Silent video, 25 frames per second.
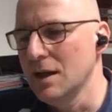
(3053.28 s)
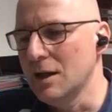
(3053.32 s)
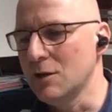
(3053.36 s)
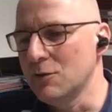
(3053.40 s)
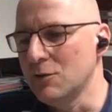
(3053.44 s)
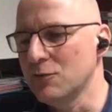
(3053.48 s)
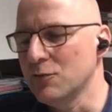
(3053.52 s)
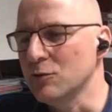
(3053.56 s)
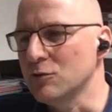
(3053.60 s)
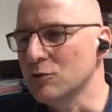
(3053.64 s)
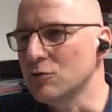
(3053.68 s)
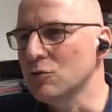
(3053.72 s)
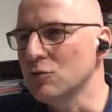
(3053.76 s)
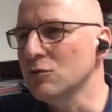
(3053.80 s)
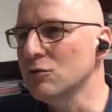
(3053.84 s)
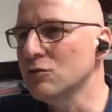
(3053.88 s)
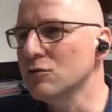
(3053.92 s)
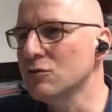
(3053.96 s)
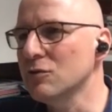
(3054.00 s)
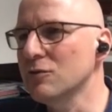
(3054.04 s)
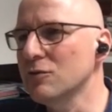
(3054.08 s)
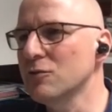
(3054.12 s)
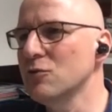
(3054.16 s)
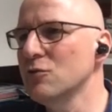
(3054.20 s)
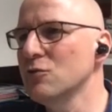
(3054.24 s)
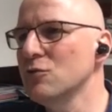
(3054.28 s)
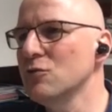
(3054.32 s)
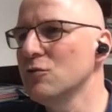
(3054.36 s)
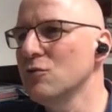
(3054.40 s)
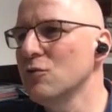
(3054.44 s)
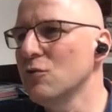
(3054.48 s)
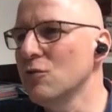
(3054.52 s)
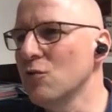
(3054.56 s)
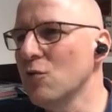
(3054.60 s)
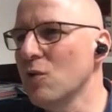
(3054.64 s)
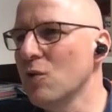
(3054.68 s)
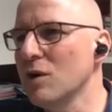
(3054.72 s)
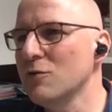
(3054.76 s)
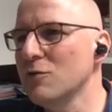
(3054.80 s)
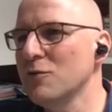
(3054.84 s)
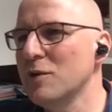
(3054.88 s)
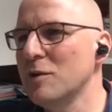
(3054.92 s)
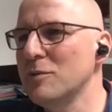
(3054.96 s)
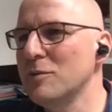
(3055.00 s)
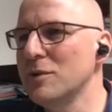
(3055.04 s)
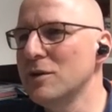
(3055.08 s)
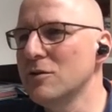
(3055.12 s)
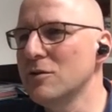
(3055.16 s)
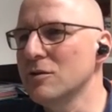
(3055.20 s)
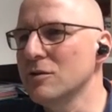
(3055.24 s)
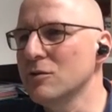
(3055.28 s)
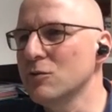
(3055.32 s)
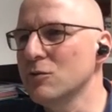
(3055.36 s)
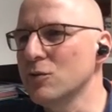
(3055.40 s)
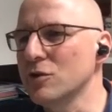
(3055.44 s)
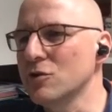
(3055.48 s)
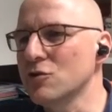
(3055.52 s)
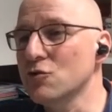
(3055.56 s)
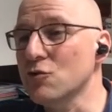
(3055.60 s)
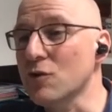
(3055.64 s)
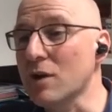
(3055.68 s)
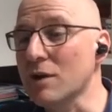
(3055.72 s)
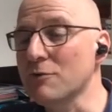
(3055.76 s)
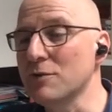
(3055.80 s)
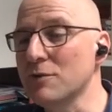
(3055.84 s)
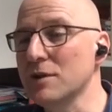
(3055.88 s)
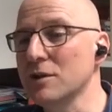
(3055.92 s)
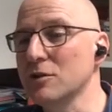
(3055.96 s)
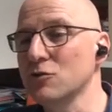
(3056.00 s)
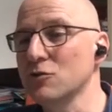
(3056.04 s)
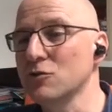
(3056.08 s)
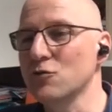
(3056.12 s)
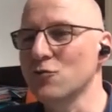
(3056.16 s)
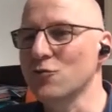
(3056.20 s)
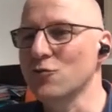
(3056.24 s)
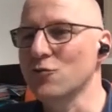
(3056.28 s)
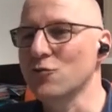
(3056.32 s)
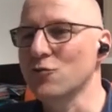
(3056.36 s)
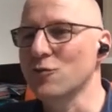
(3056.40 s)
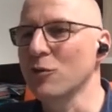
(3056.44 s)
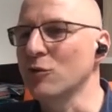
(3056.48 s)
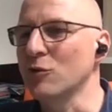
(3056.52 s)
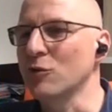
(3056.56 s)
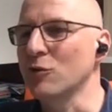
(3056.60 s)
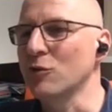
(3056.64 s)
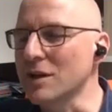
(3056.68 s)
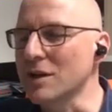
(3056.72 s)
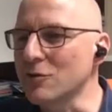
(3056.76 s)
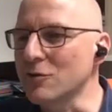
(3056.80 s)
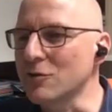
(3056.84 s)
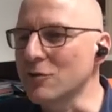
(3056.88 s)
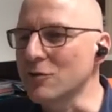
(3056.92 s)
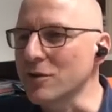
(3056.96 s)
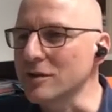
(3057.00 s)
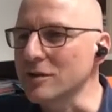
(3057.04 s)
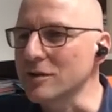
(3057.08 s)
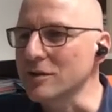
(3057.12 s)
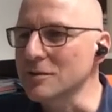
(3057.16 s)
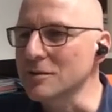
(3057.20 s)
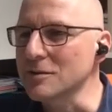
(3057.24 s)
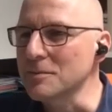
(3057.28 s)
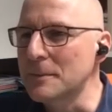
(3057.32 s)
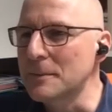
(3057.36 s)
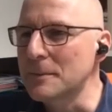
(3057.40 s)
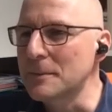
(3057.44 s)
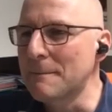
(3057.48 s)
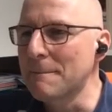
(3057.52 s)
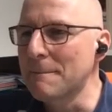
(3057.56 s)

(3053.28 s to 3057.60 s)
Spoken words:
And for those of you who are familiar with traveling to remote areas,